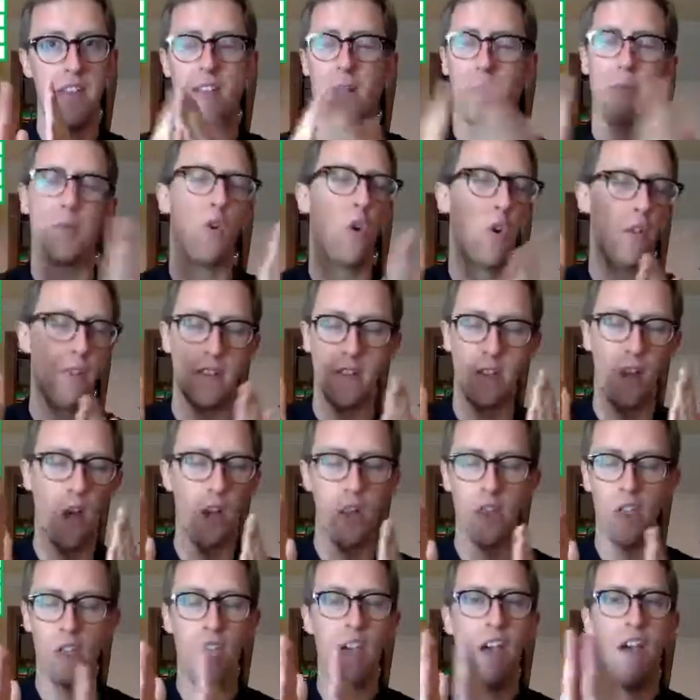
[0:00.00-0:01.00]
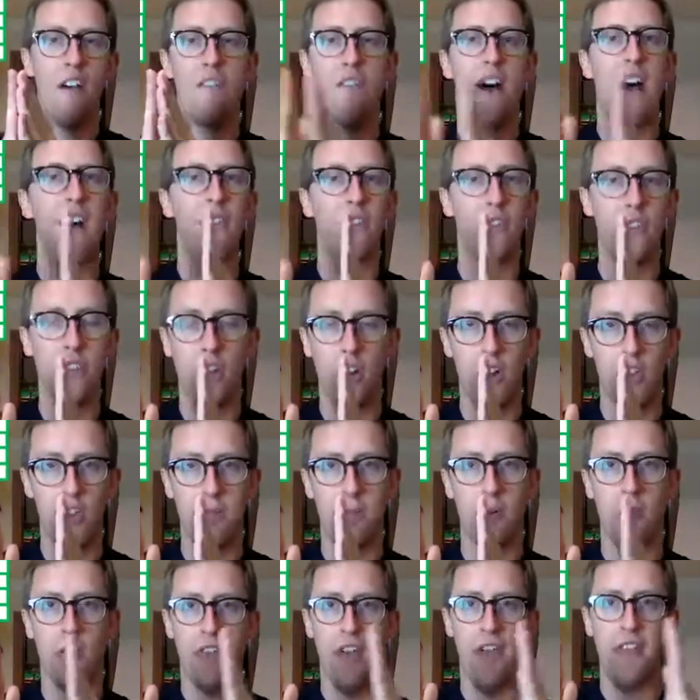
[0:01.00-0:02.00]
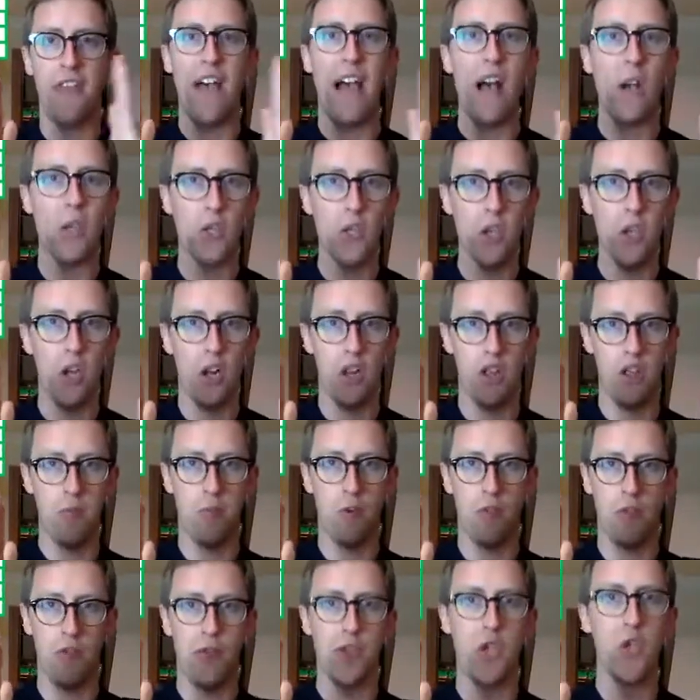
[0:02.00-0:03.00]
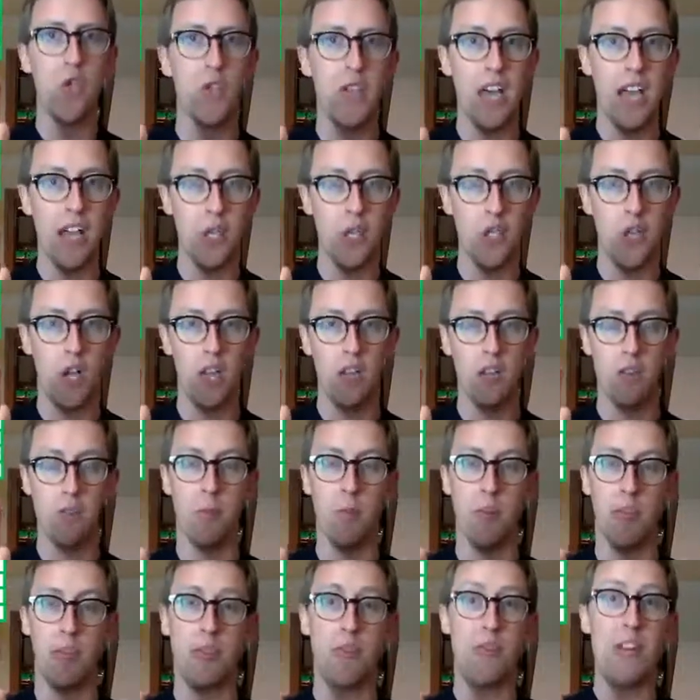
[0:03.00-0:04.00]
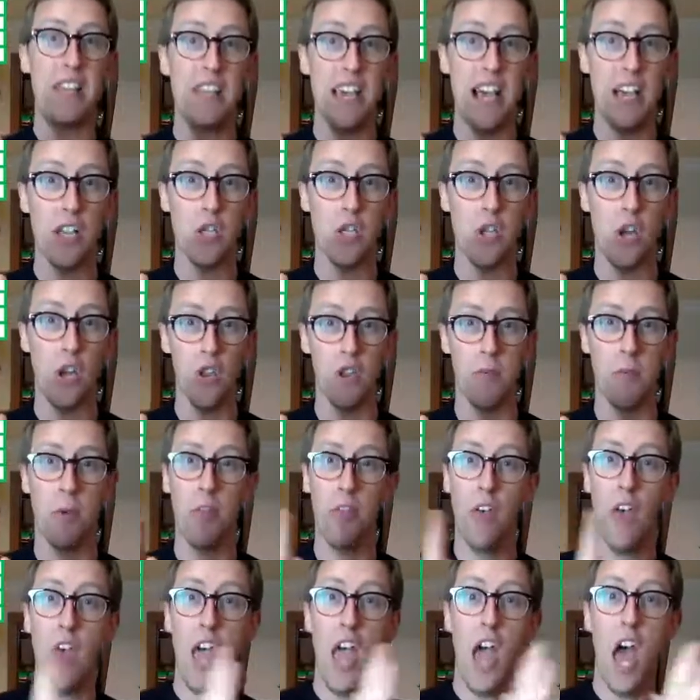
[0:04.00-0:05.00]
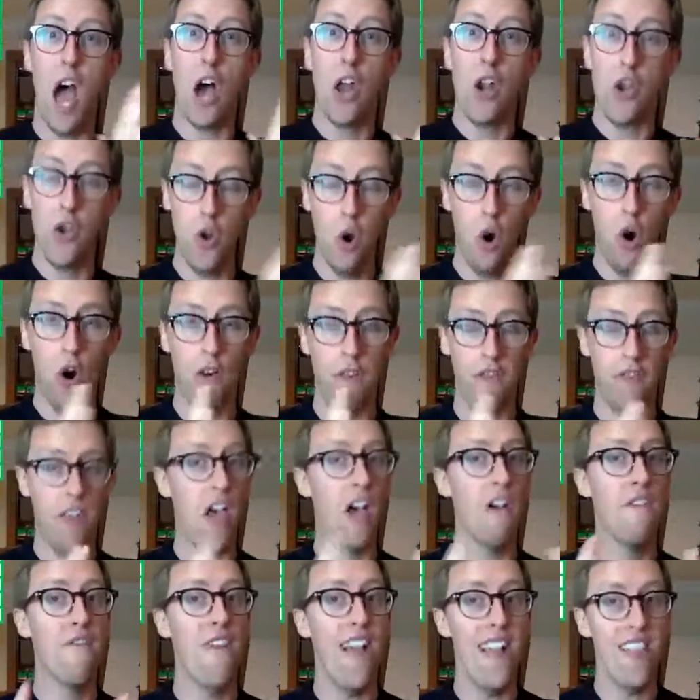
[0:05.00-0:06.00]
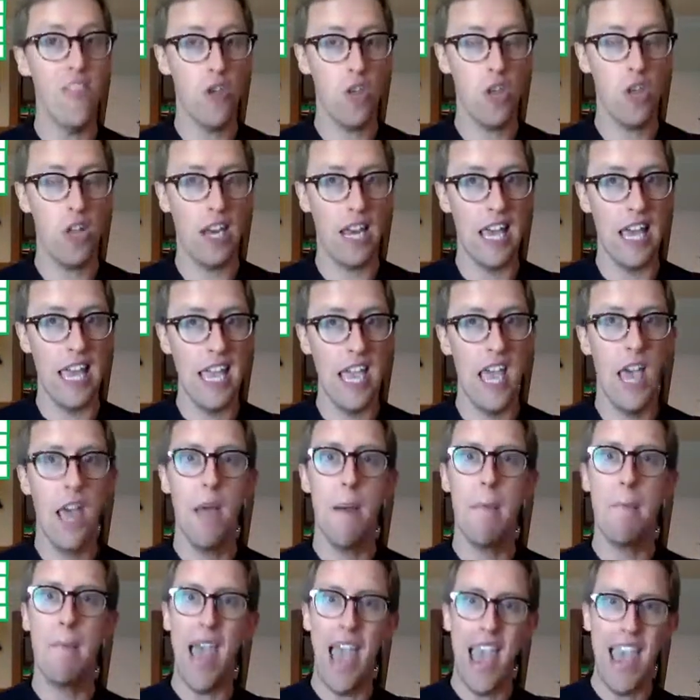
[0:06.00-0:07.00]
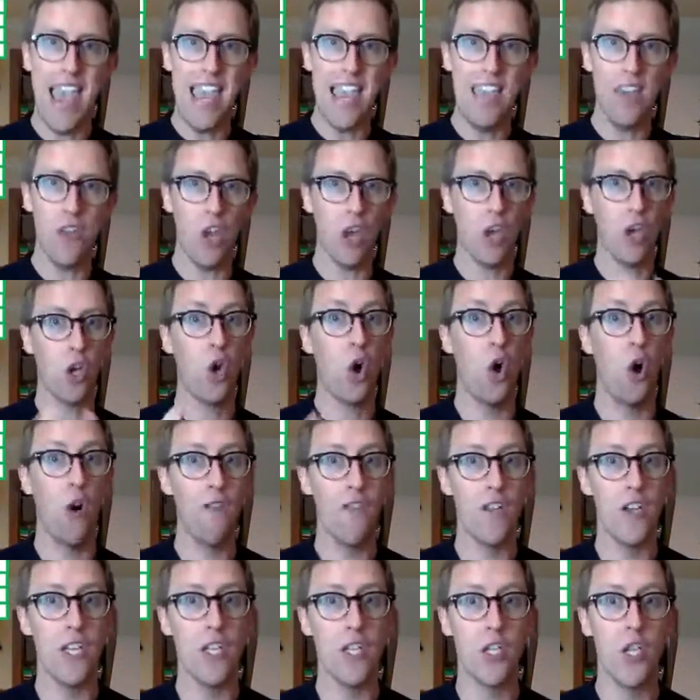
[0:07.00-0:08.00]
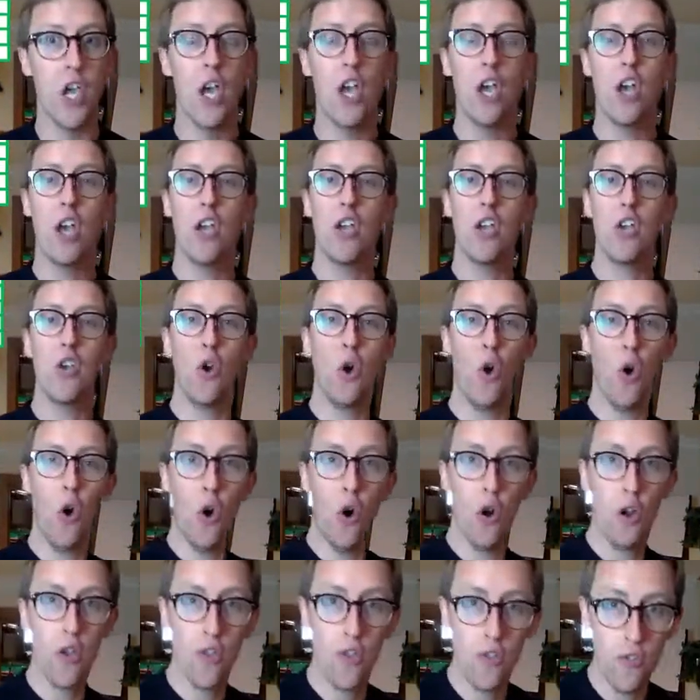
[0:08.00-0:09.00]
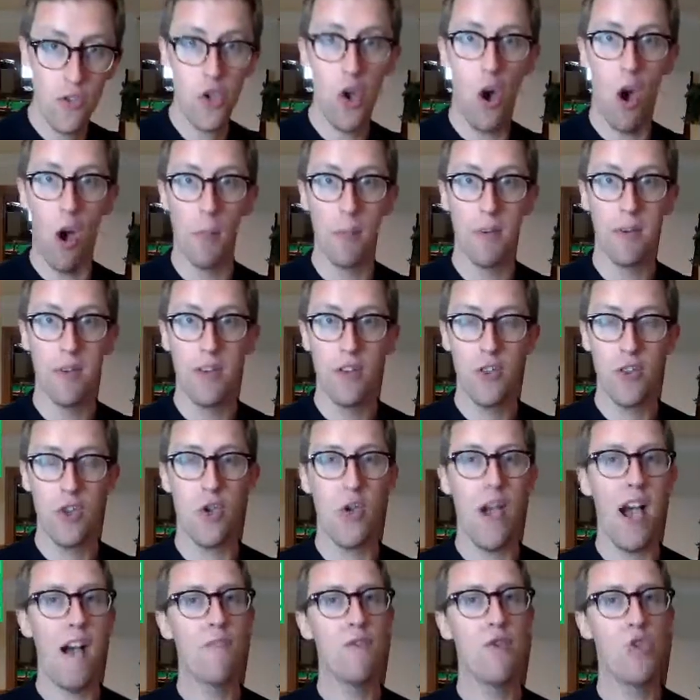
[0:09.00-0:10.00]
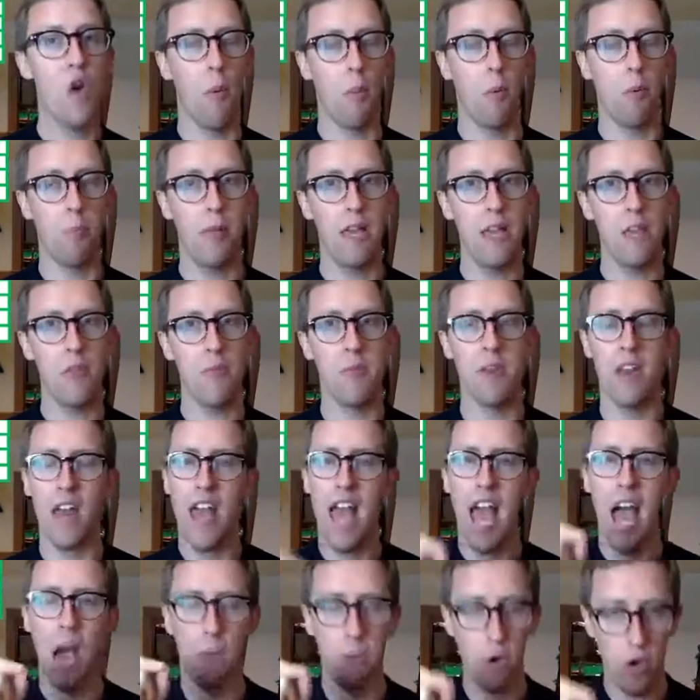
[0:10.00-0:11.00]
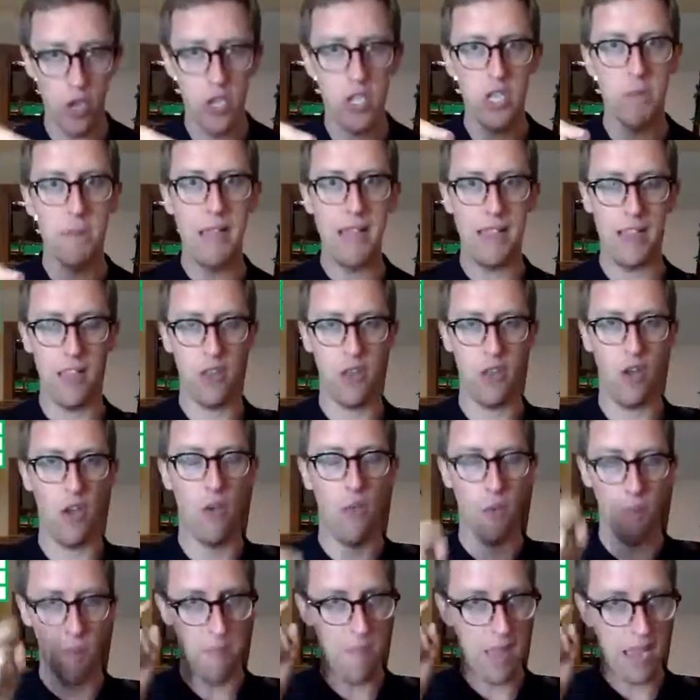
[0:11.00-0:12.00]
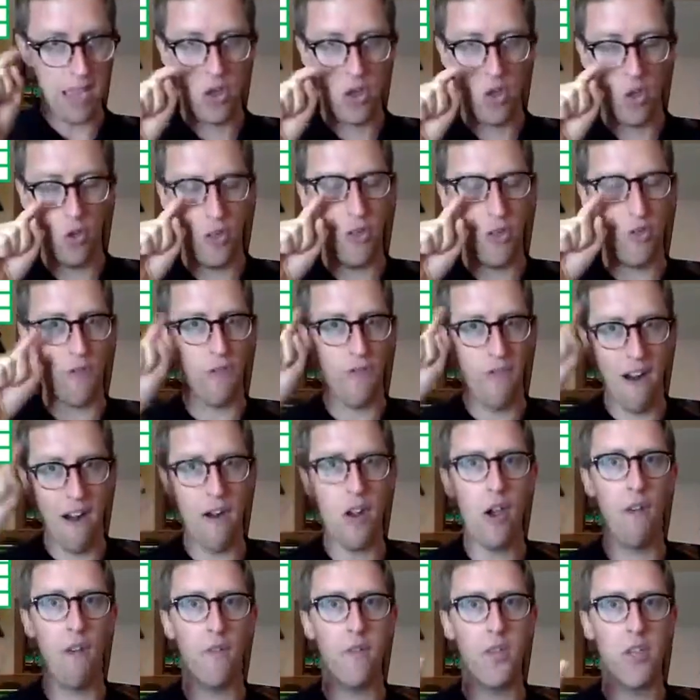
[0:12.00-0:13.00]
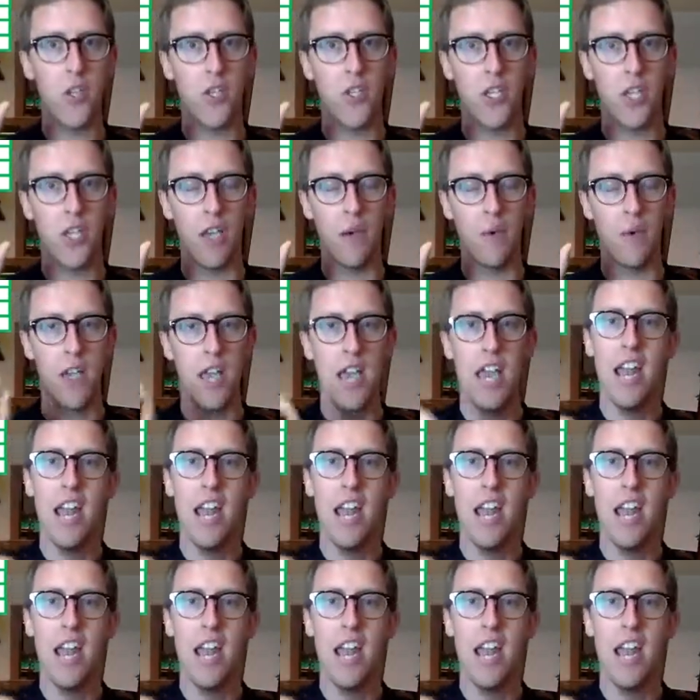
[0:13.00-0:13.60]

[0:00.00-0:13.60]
I'm talking dollars. $500 a month, $1,000 a month, $2,000 a month, $3,000 a month. Enough that eventually pays and covers your job. So you have job replacement. I want you to make sure this is very obvious to you.